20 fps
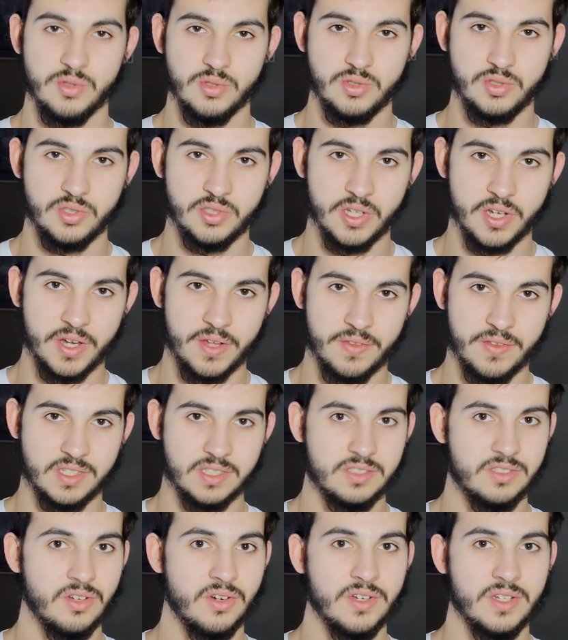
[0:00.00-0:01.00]
Two
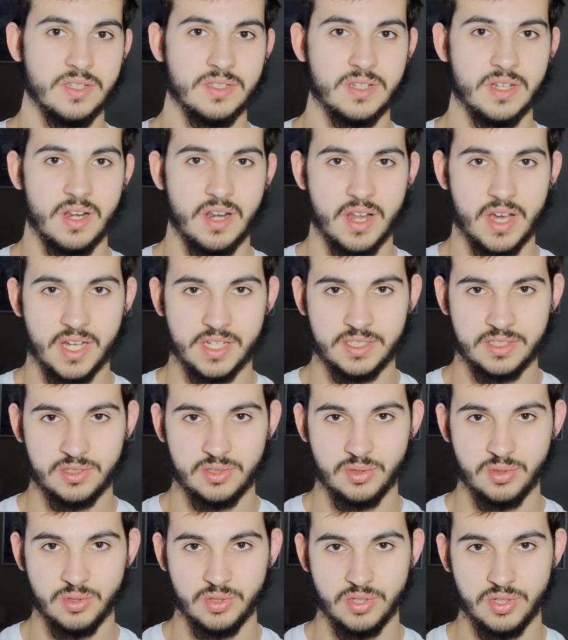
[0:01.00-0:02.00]
studies done in the
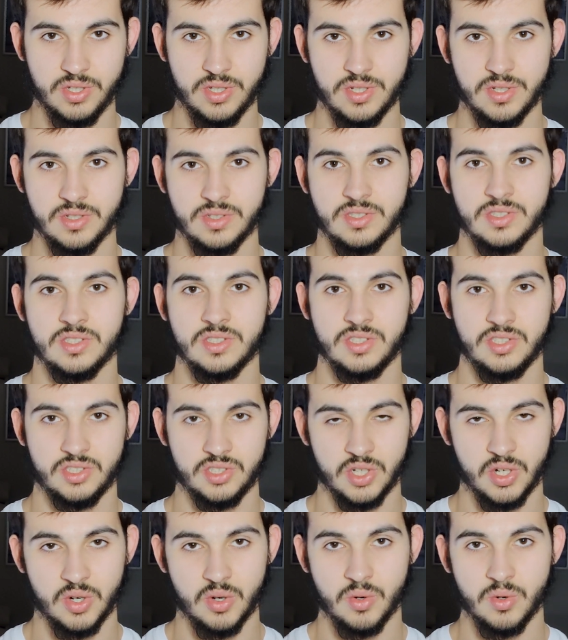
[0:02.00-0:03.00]
last two years
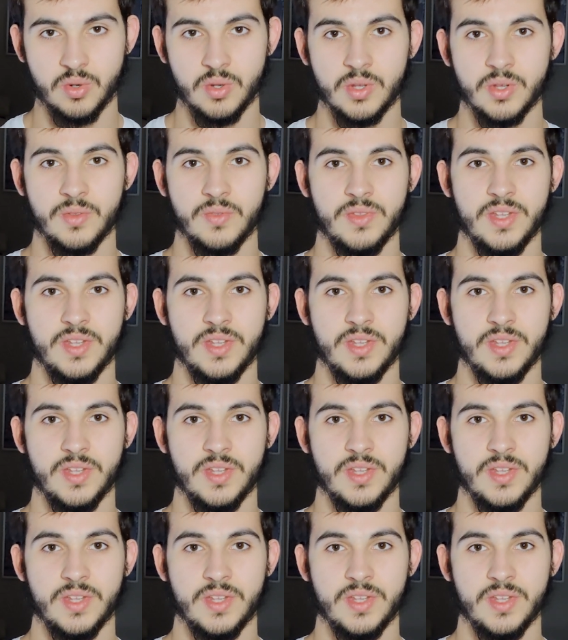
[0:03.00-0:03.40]
show